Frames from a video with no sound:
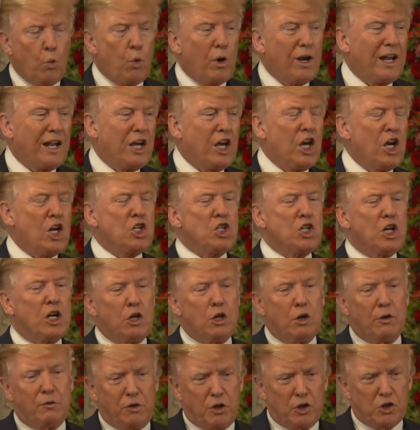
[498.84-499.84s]
Well, I can't tell
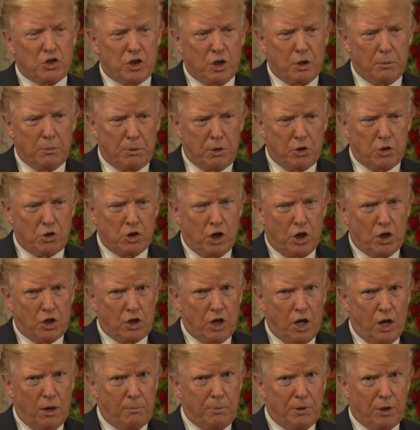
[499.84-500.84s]
you if there's going to be a
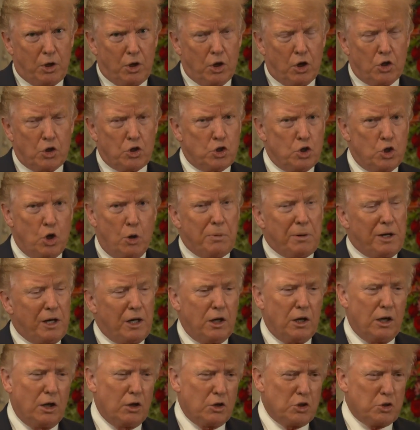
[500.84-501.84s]
shutdown because nobody
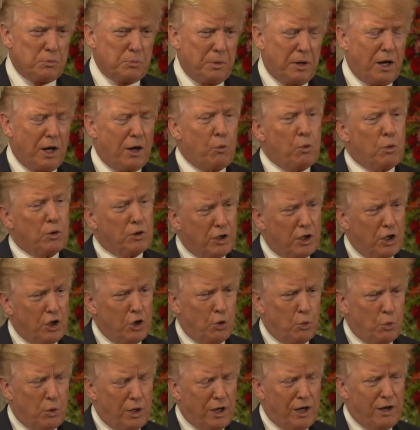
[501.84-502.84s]
knows, but I will tell you
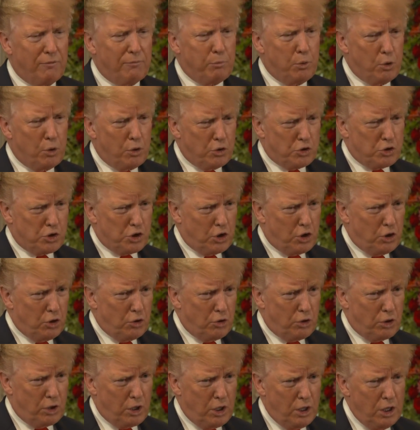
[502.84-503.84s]
we're going to have border
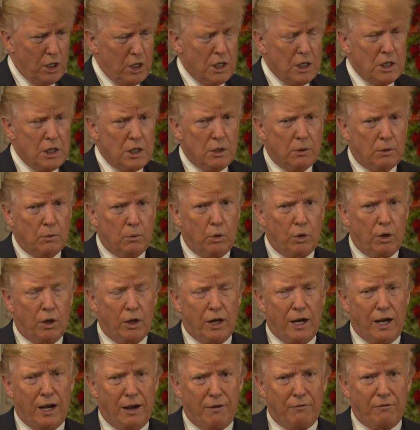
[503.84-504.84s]
security. We're going
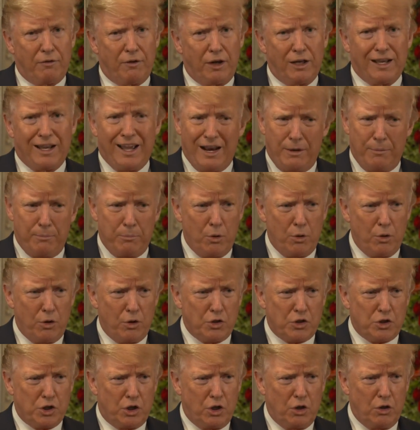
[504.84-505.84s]
to have a lot of border
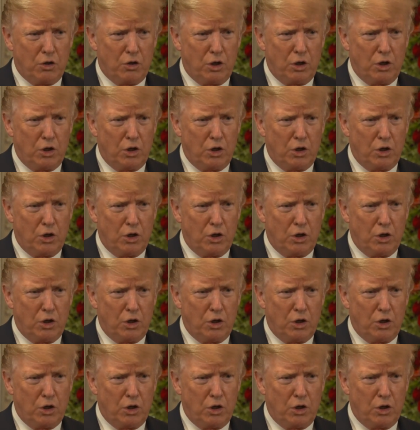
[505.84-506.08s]
security.